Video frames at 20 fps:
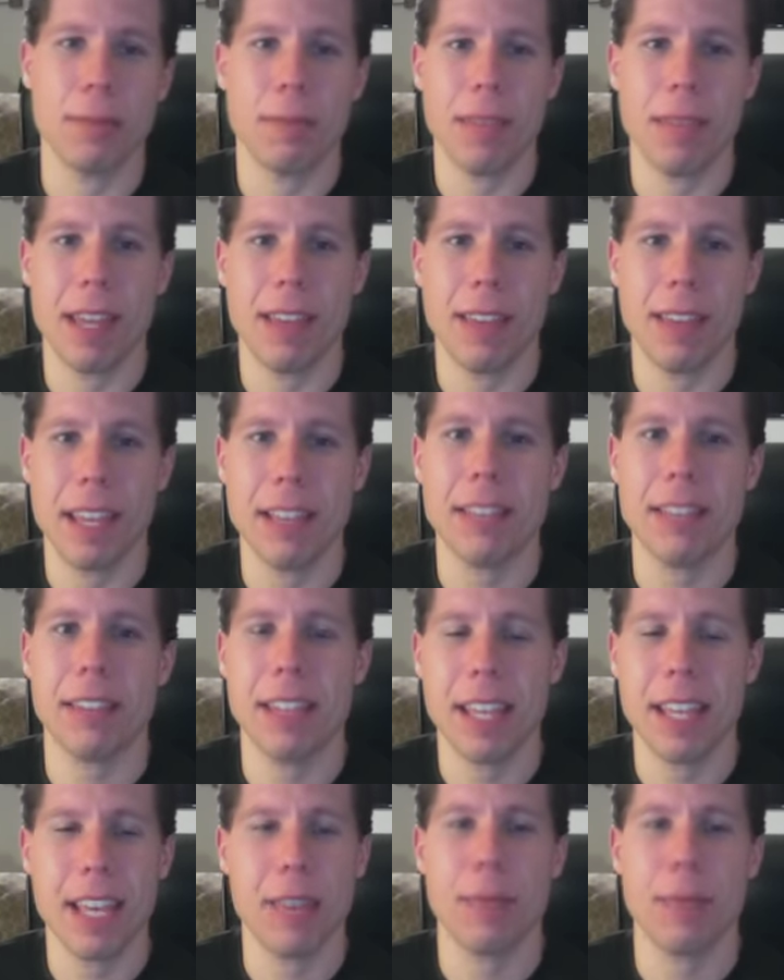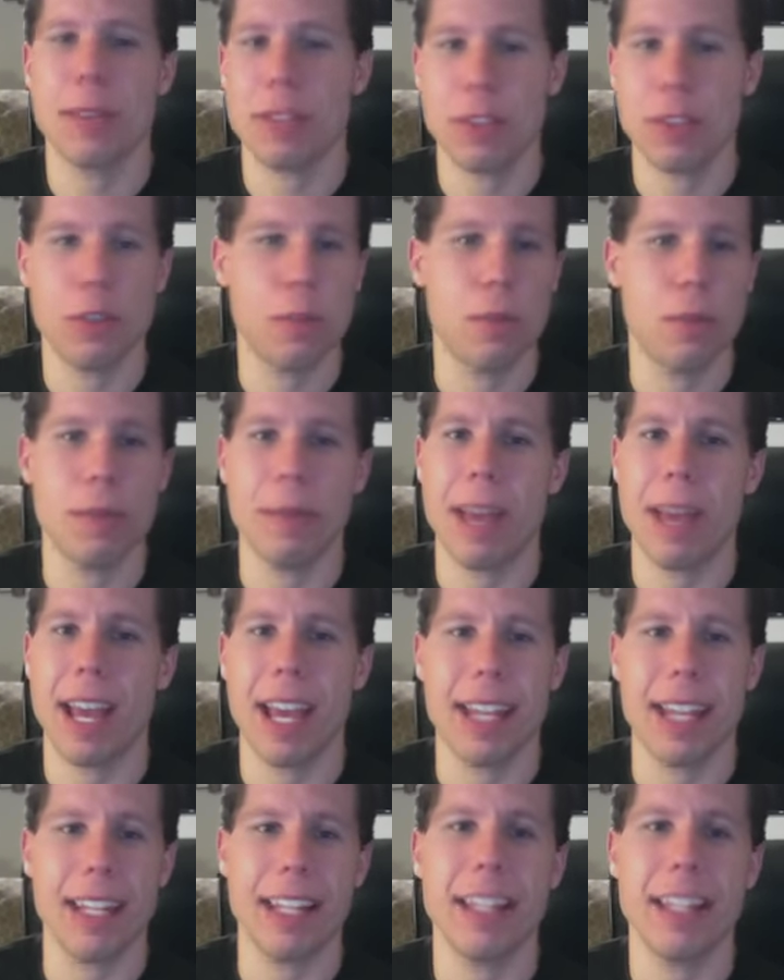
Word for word: they see him as Superman,